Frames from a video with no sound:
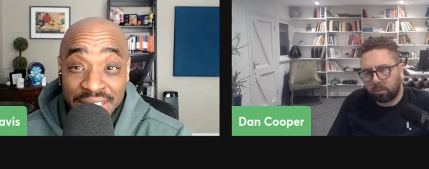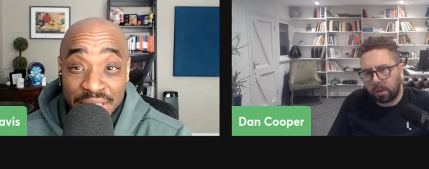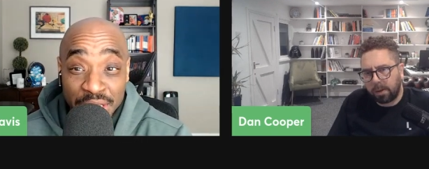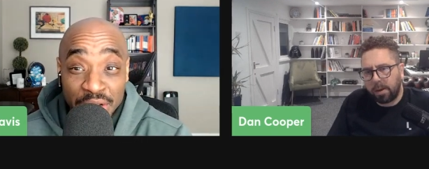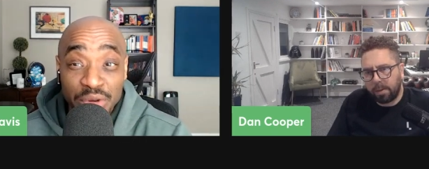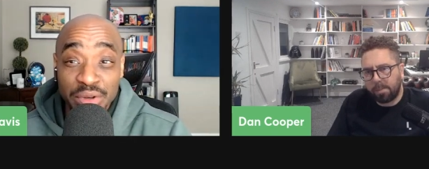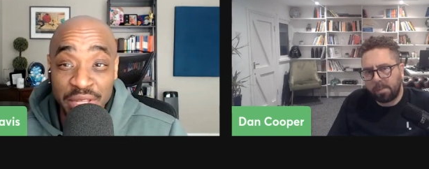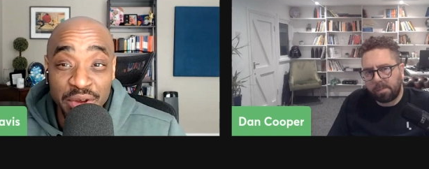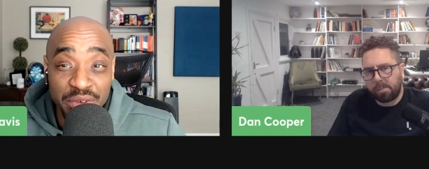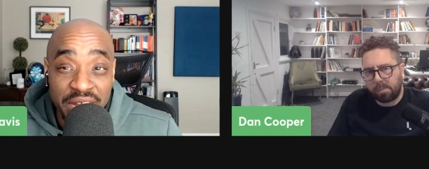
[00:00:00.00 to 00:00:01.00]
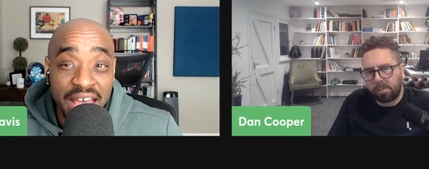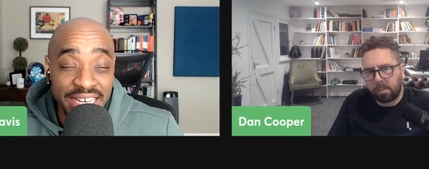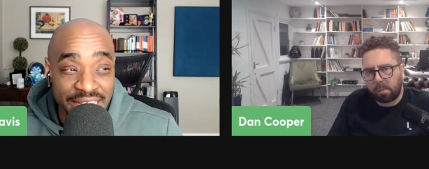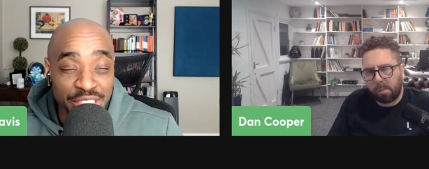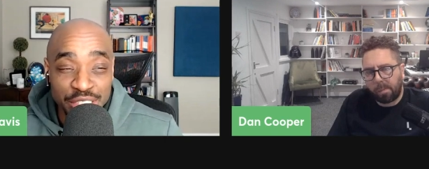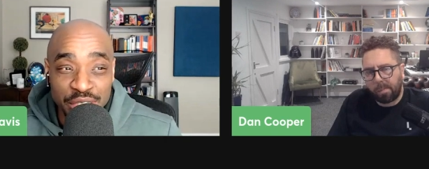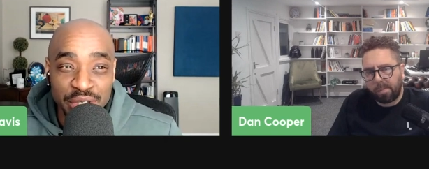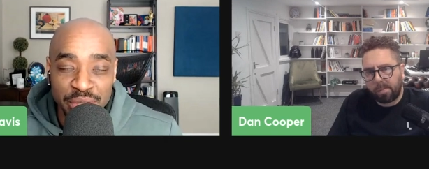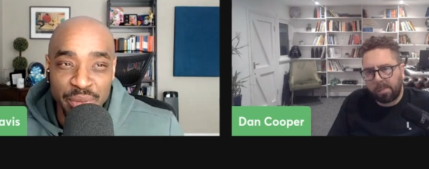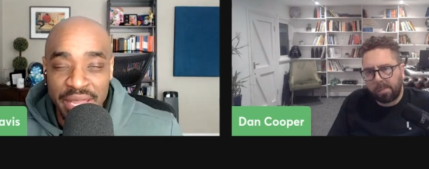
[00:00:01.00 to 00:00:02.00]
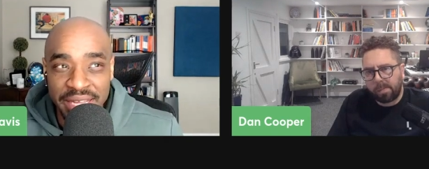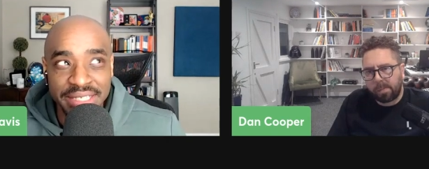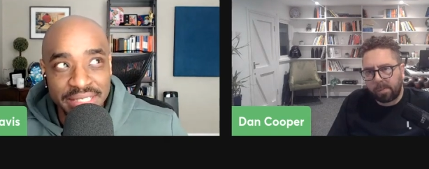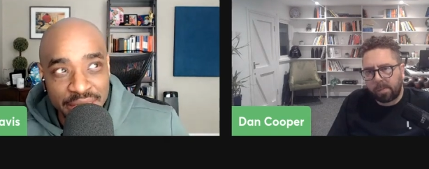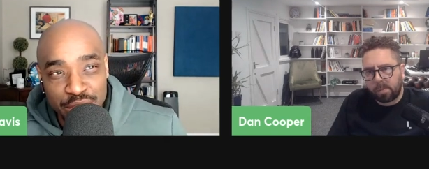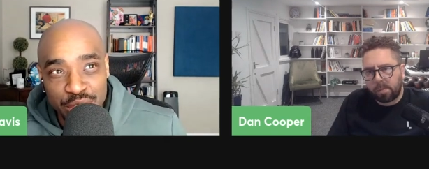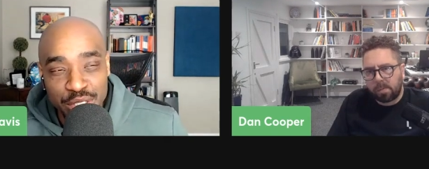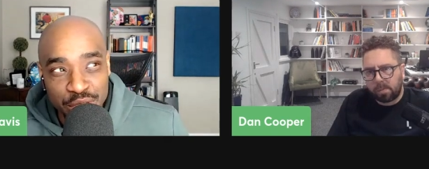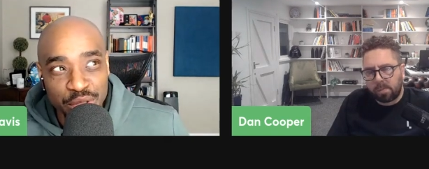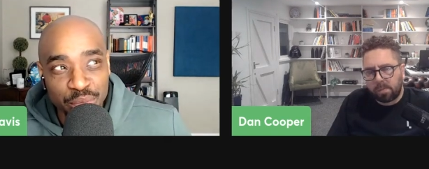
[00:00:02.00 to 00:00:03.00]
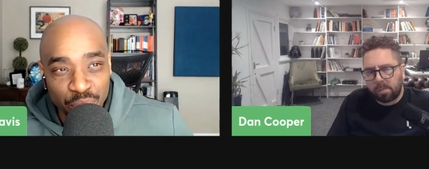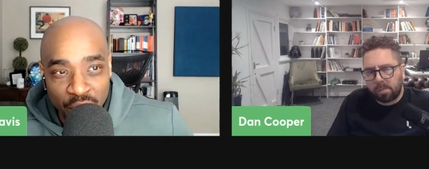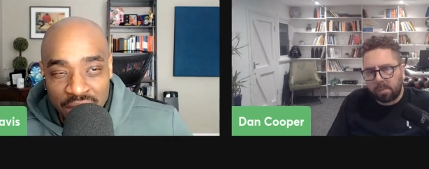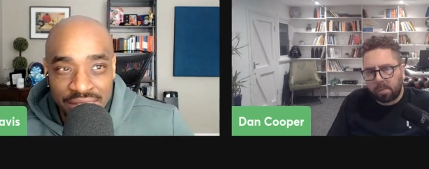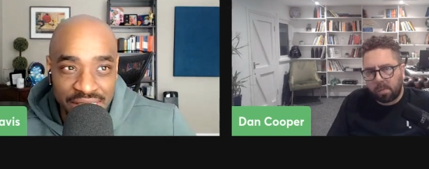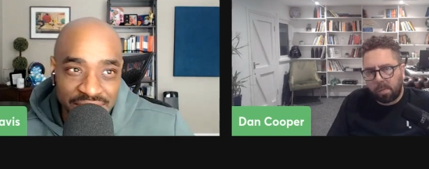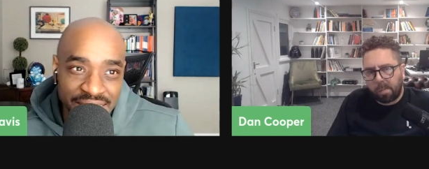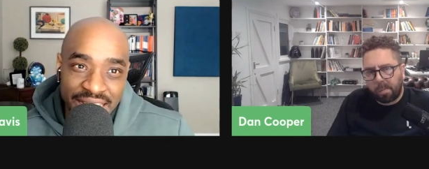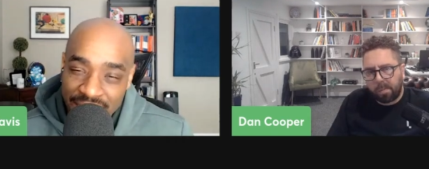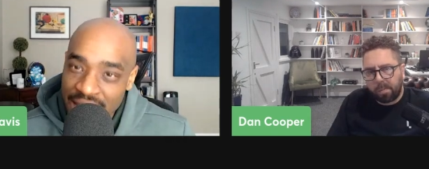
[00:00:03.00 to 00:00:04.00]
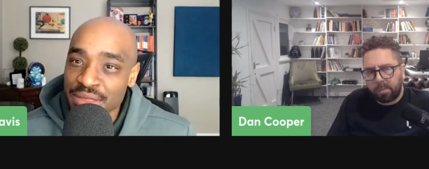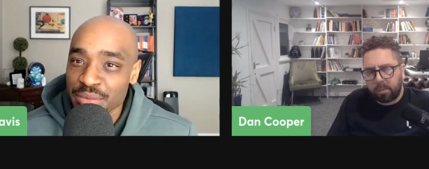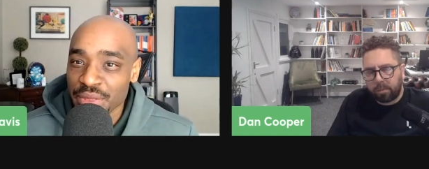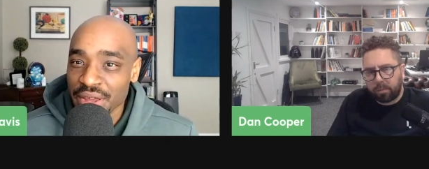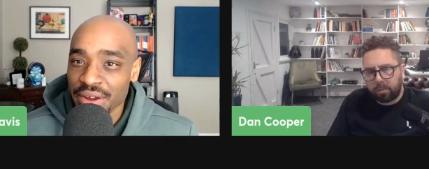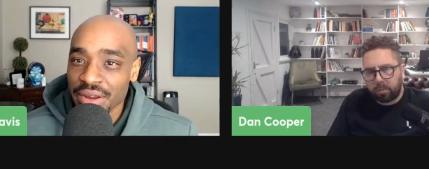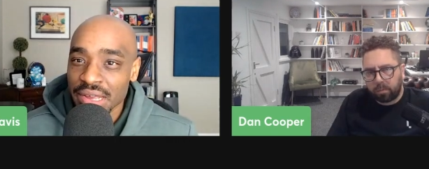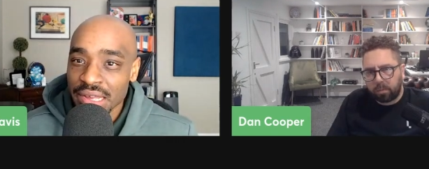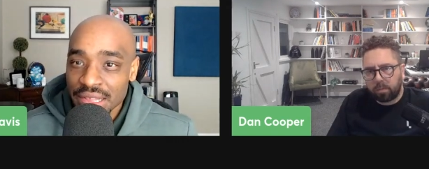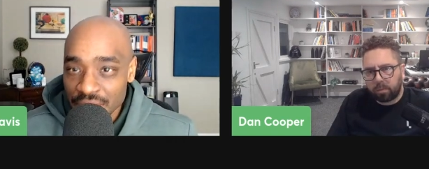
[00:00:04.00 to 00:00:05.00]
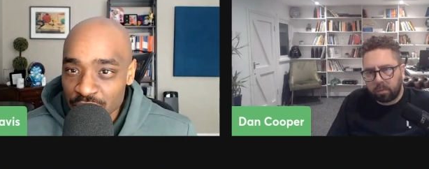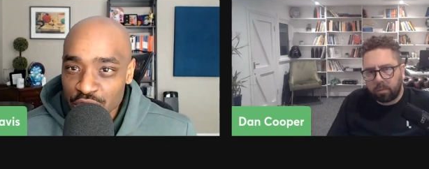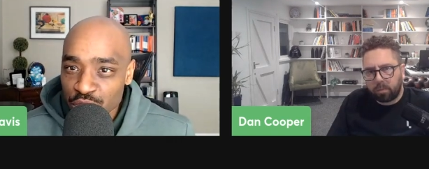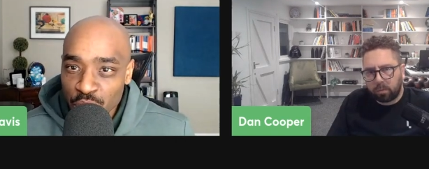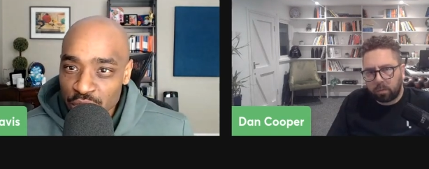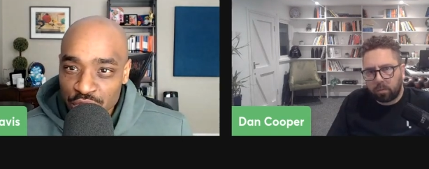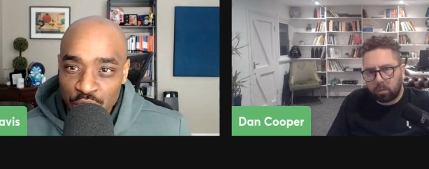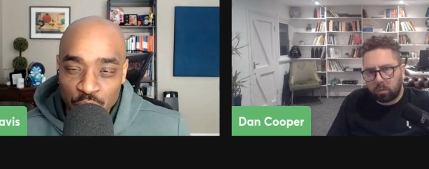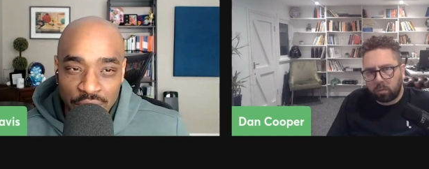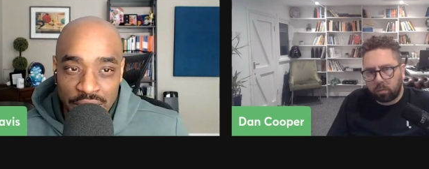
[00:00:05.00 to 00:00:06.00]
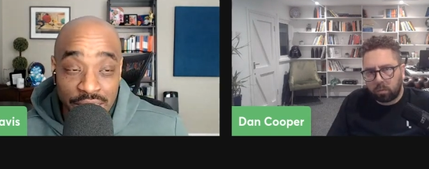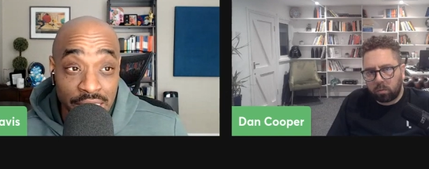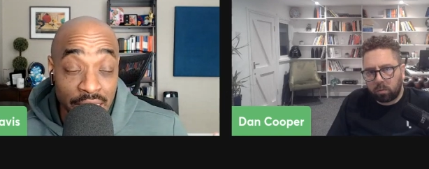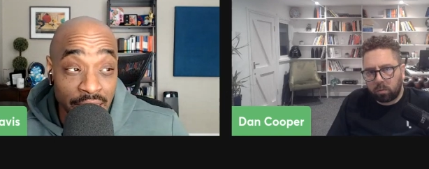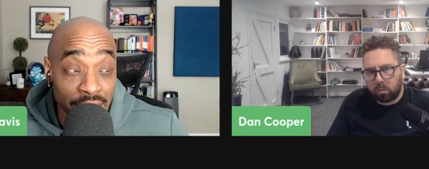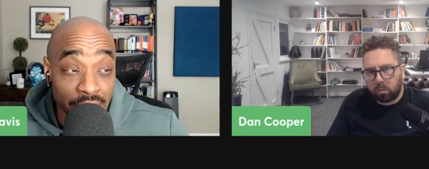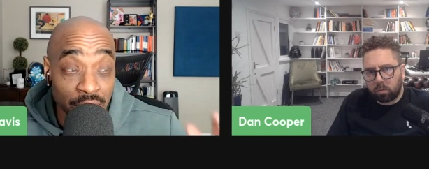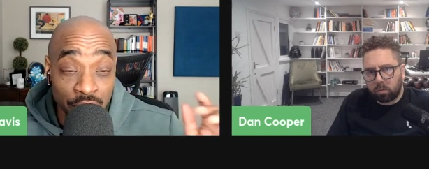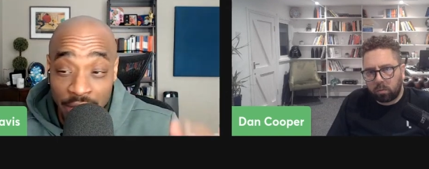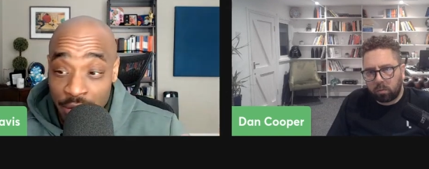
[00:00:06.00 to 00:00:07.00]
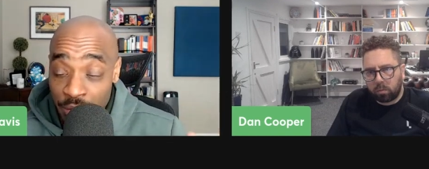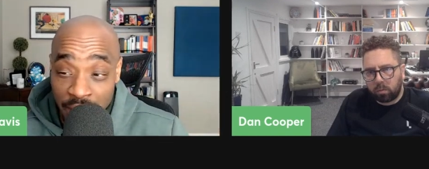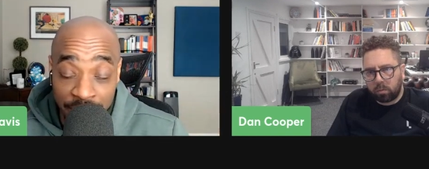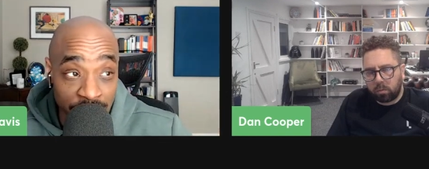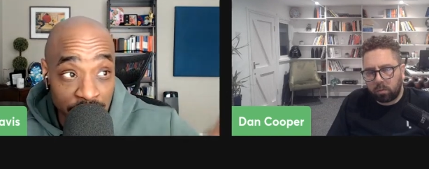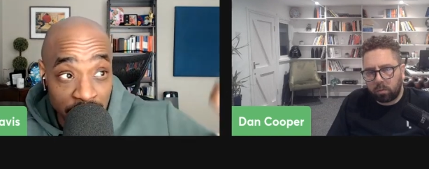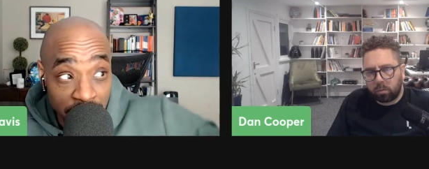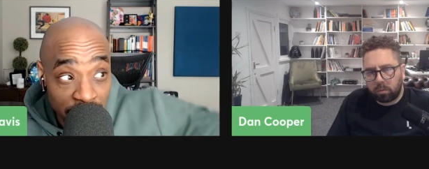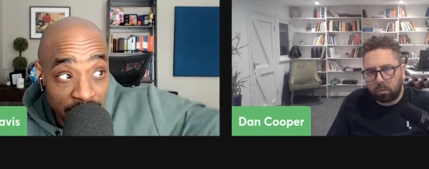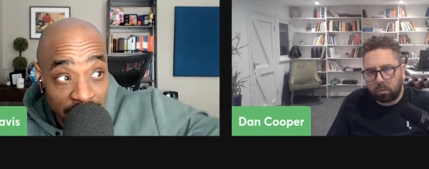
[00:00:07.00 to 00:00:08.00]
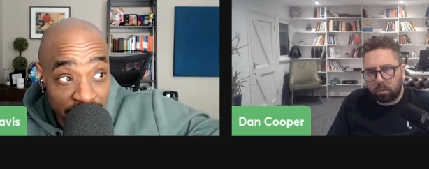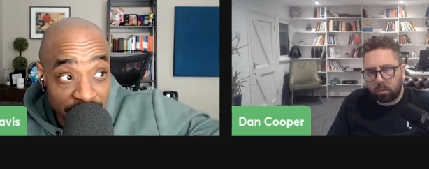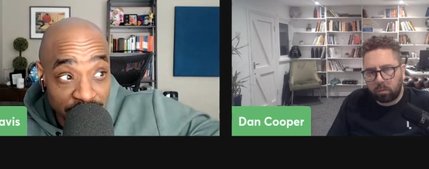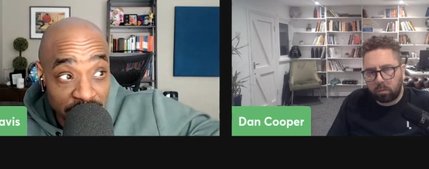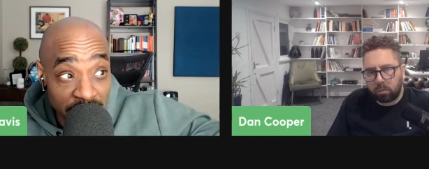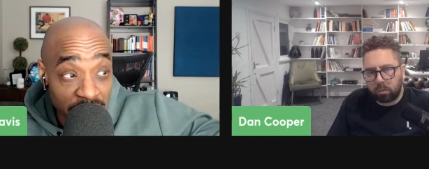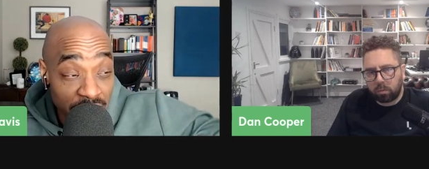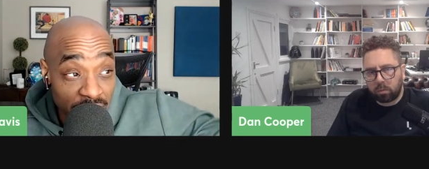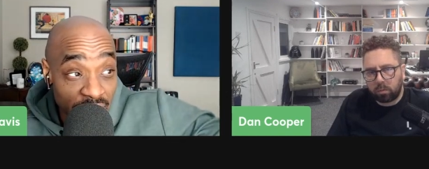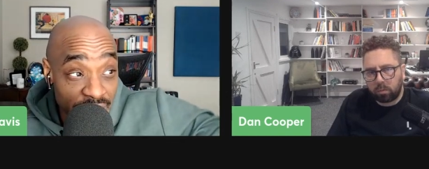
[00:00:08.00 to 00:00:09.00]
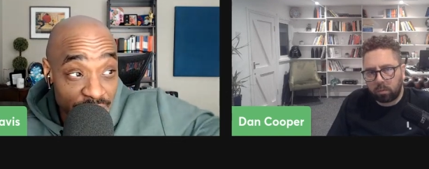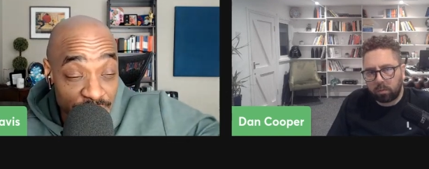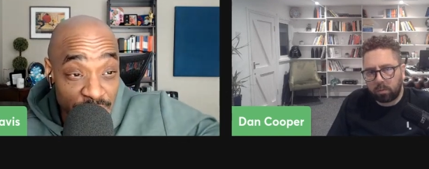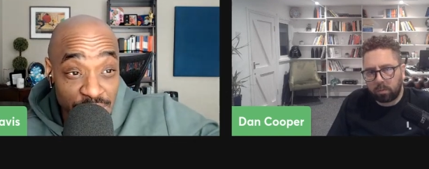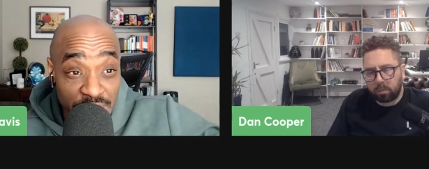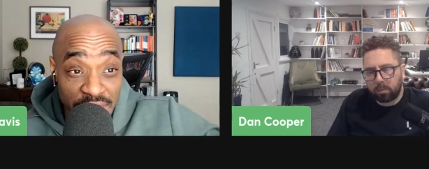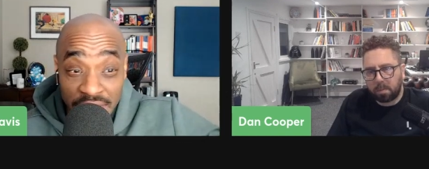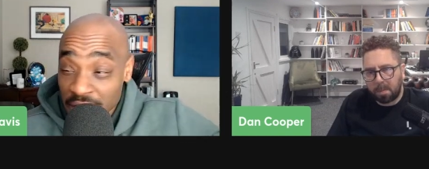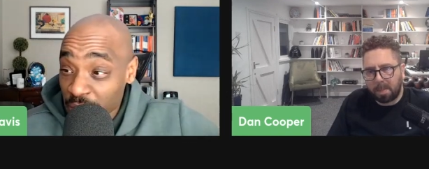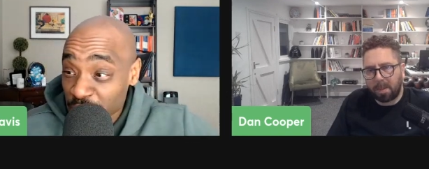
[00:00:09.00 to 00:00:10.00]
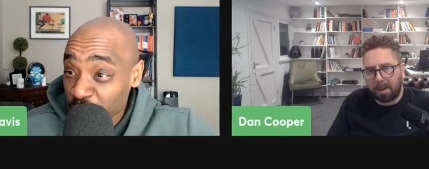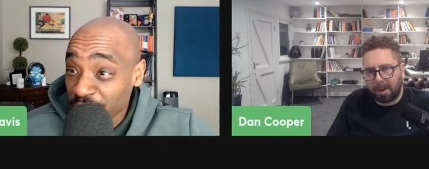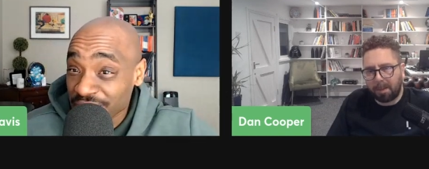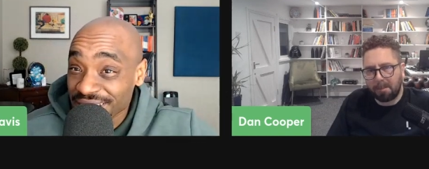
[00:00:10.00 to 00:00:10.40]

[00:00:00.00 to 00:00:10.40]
Speaker 1: They're yeah. they're not necessarily paying attention to the process that got them there. They're just more so wanting to say, "Hey, look, okay, we got this done. Next thing, hey, this thing, can we do it?"